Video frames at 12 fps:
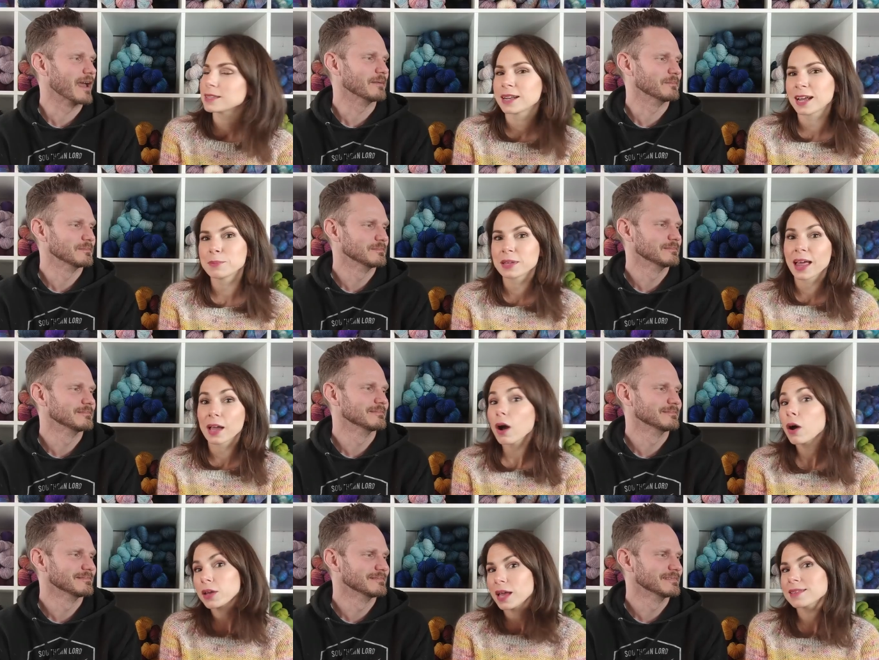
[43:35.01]
Speaker 1: Right. And I'd be
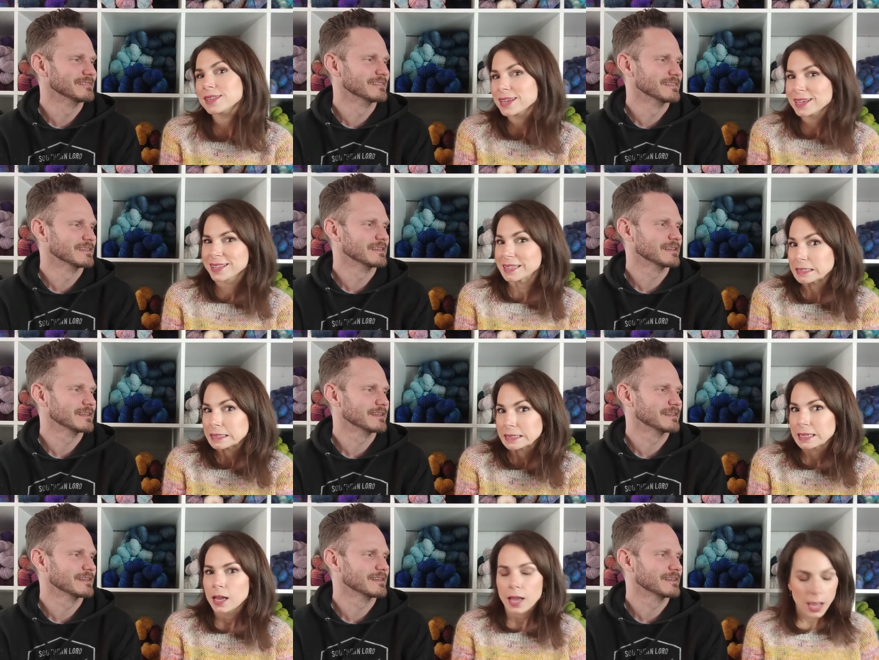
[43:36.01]
like, Oh, yes, it is.
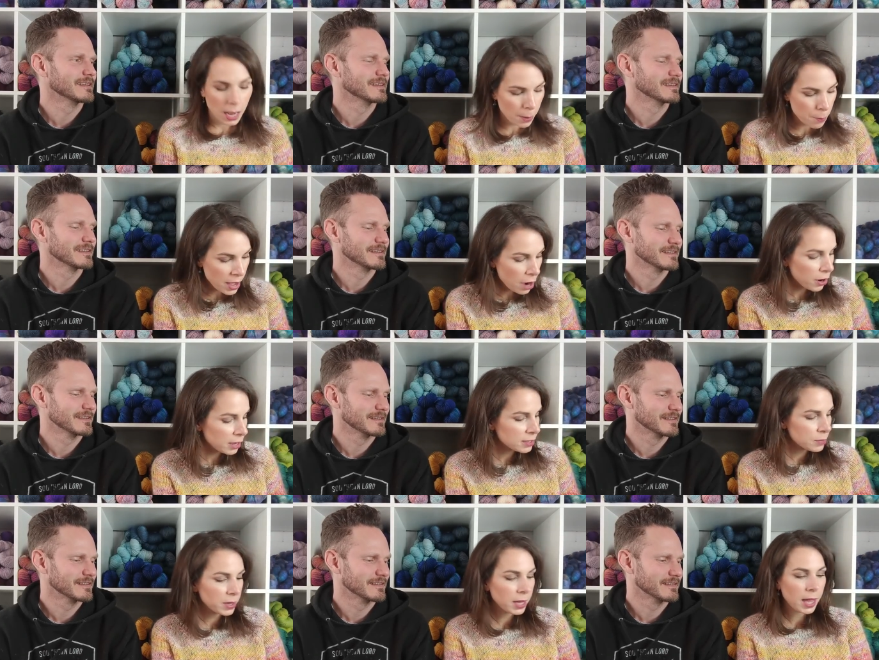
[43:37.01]

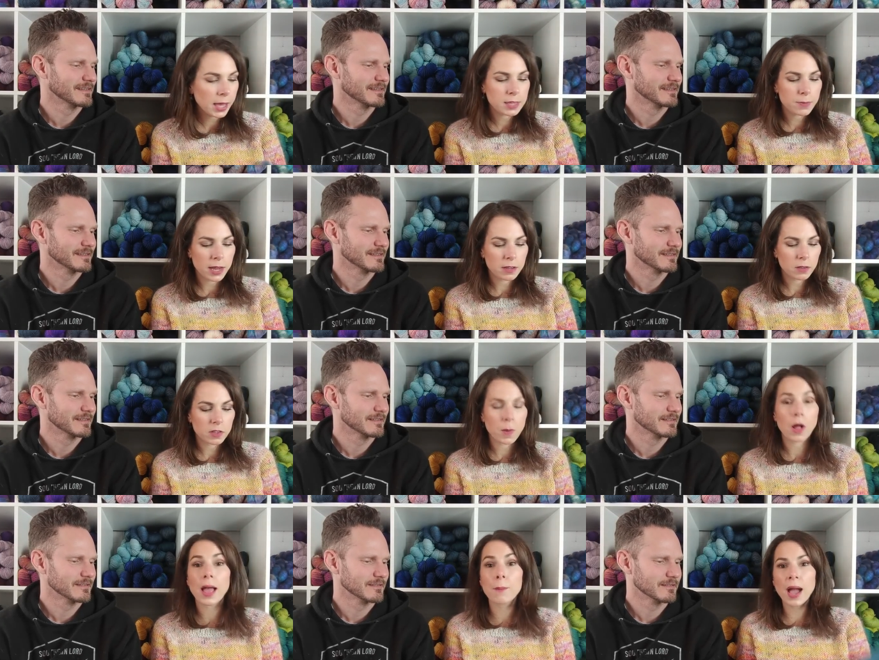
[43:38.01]
Embarrassed because mine is so
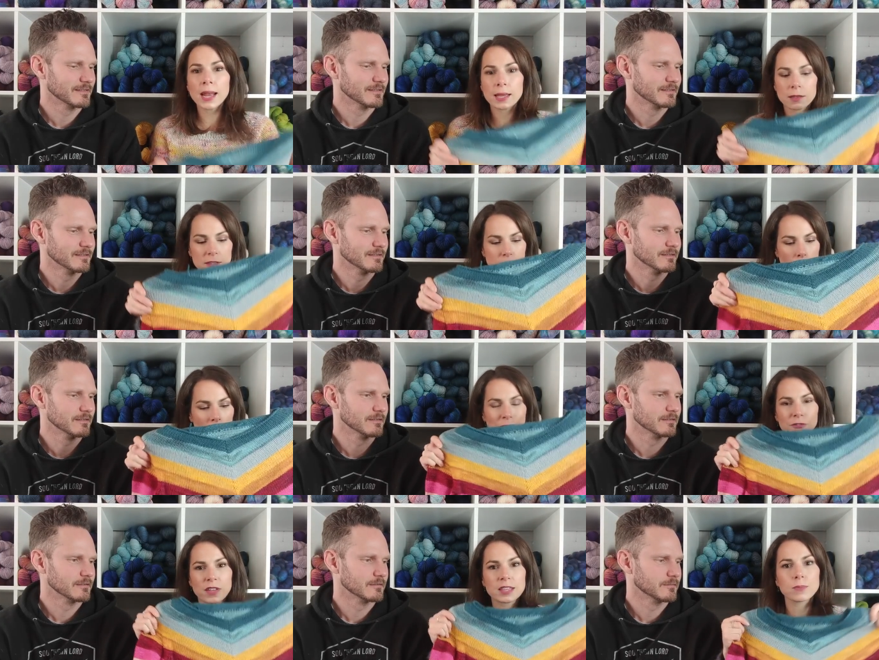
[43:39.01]
small. And mine is small.
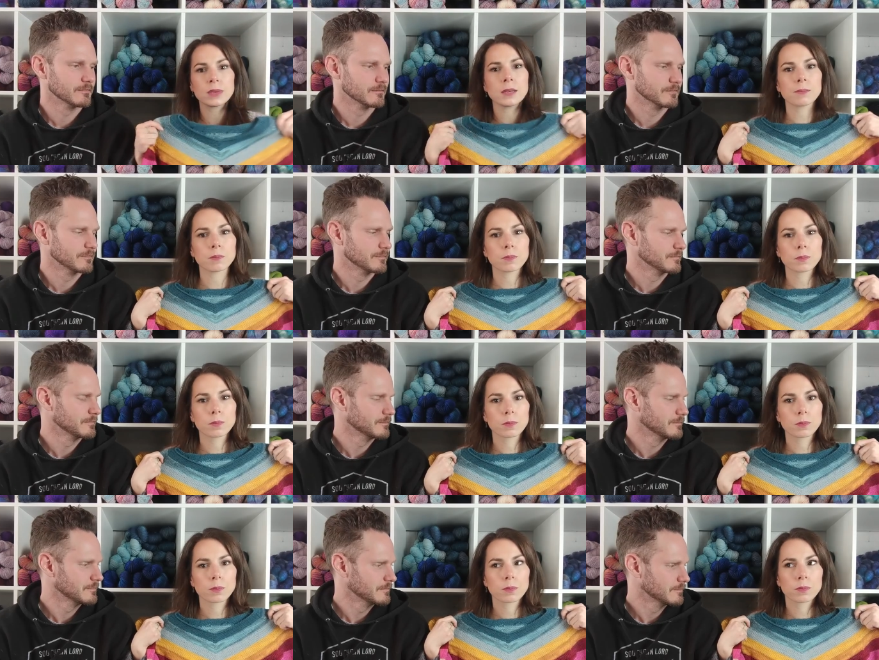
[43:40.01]
It fits me.
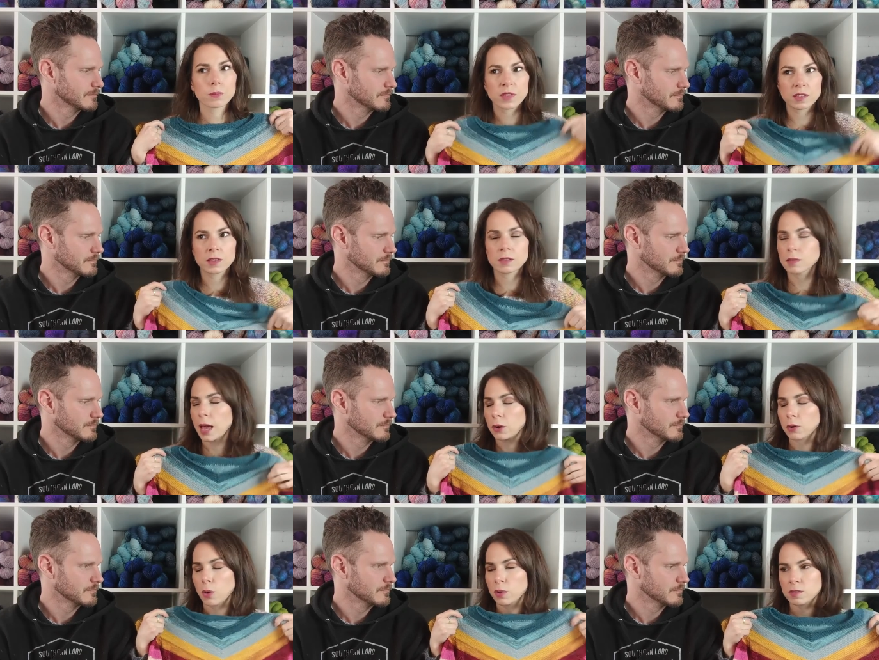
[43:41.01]
This is, I
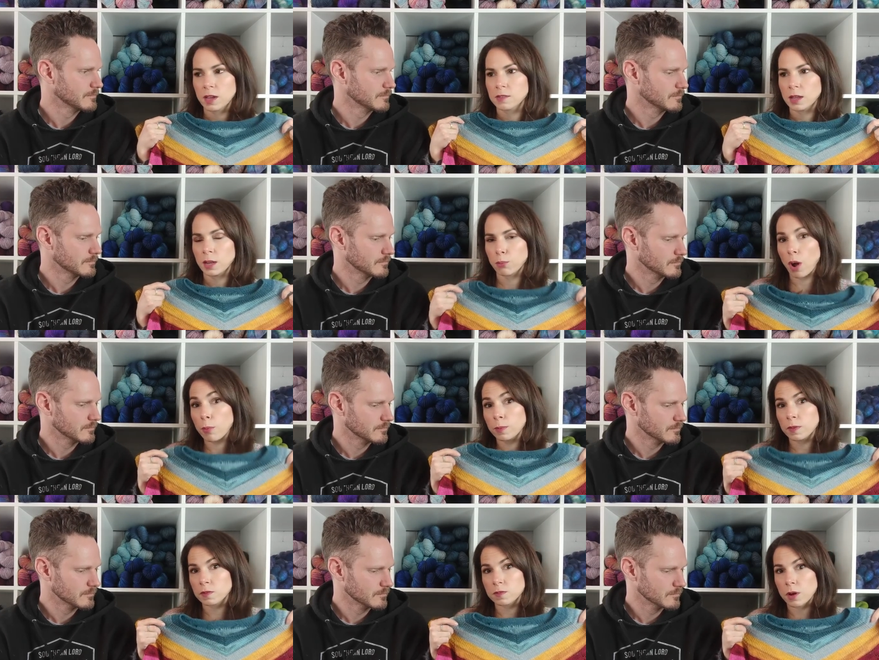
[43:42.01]
don't know what size I knit,
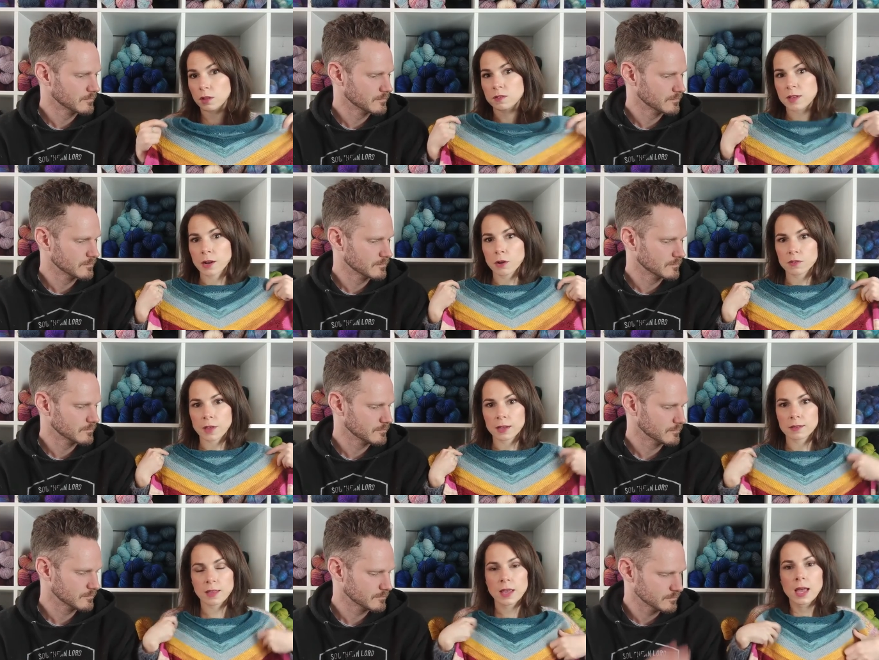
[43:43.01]
probably the smallest adult
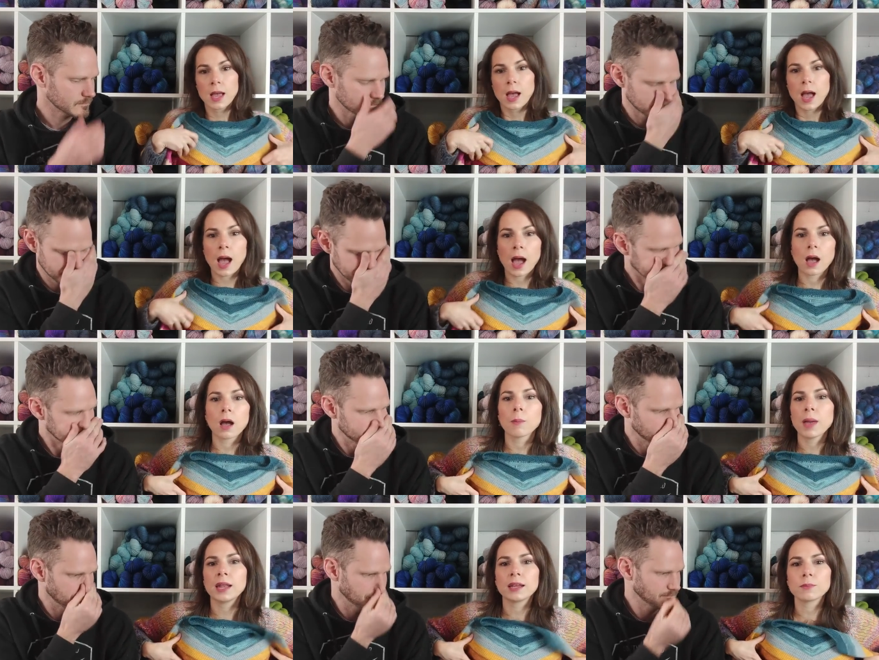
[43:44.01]
size.
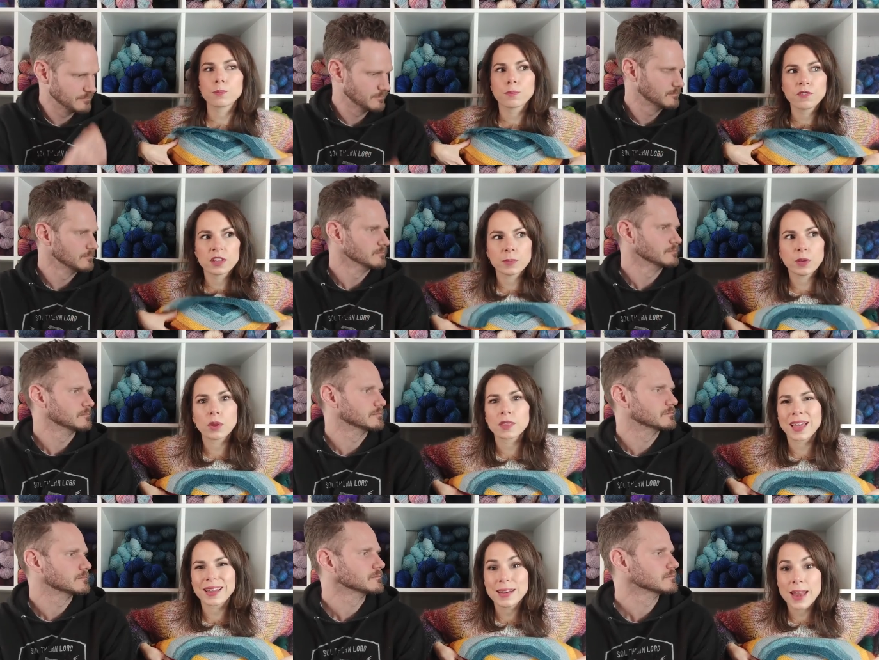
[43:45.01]
Um, and it fits me
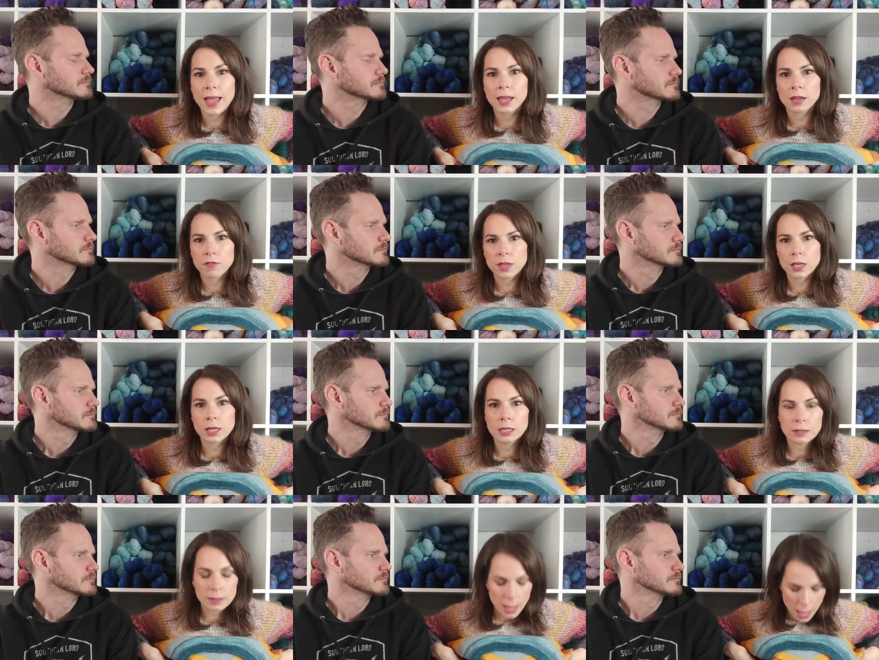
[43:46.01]
with like negative
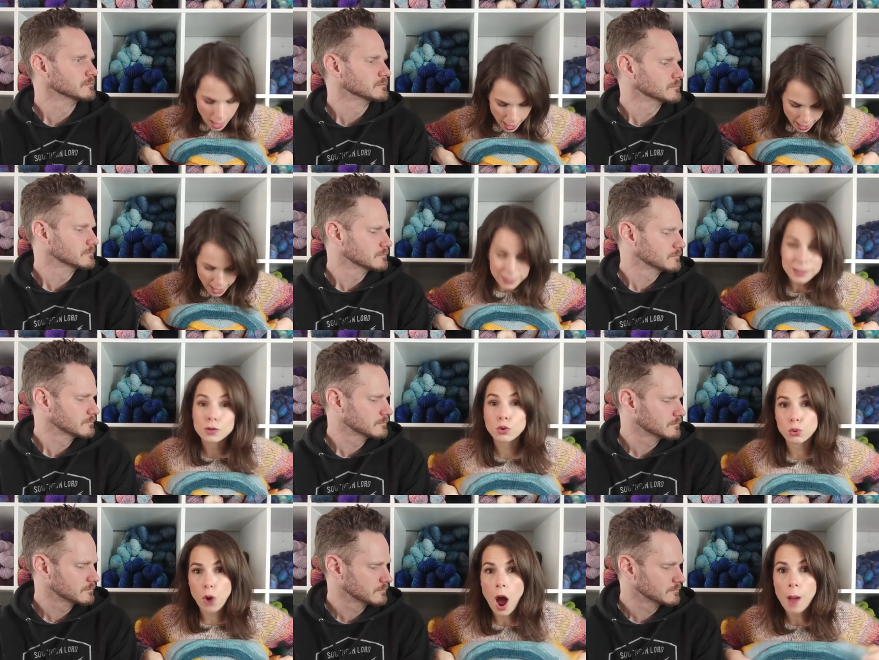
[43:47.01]
ease and it's
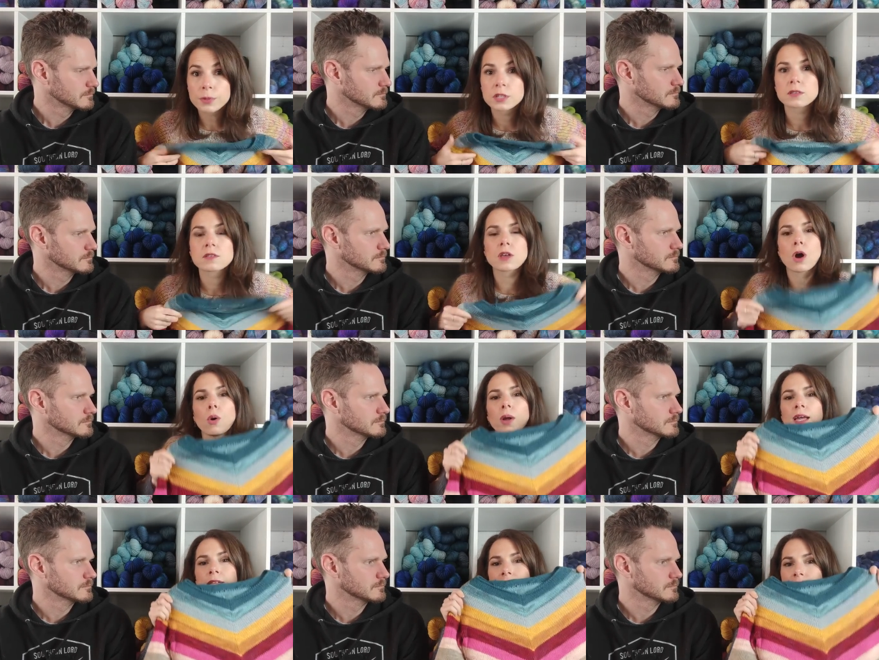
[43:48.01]
cropped. So
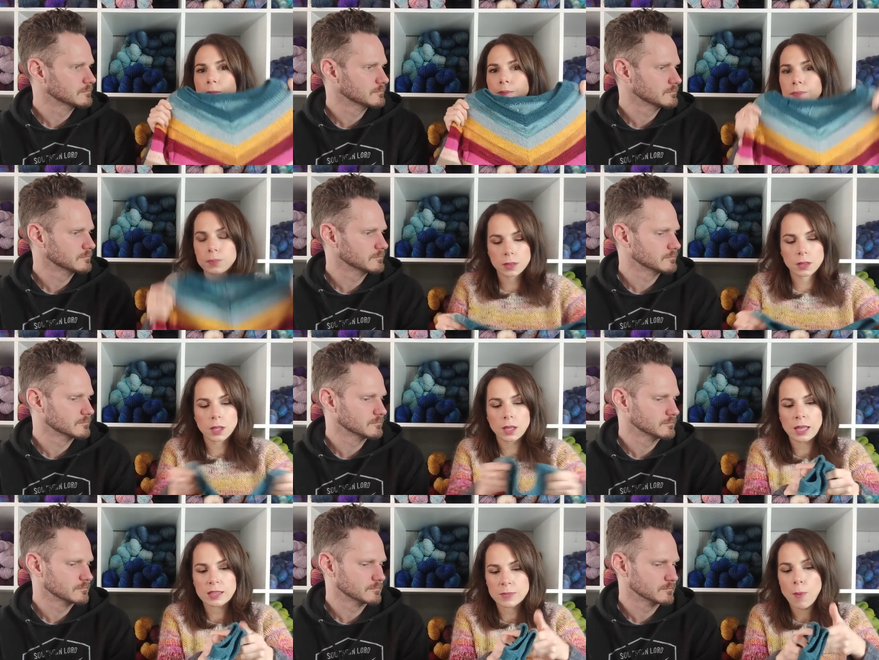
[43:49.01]
it's
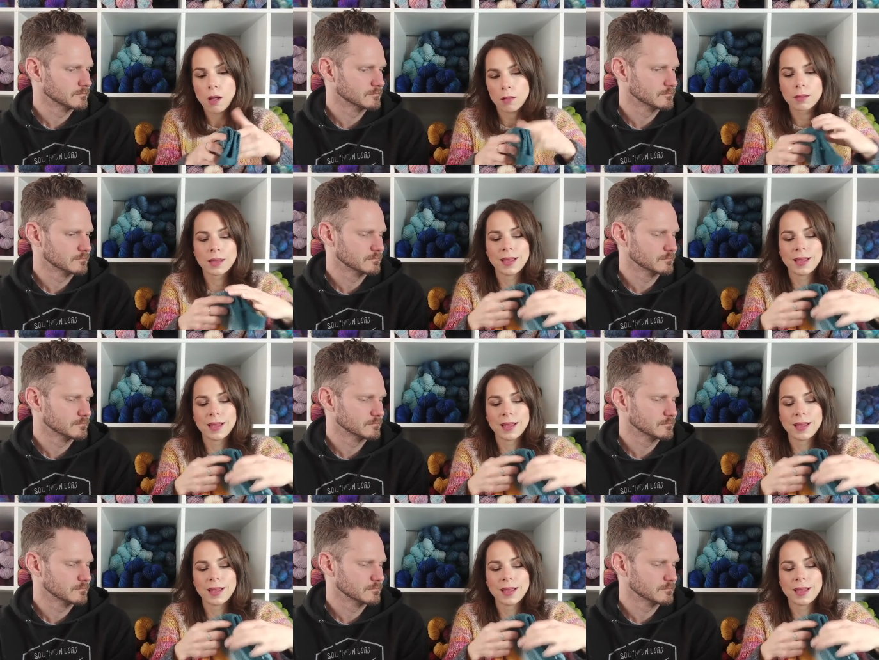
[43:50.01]
it's small.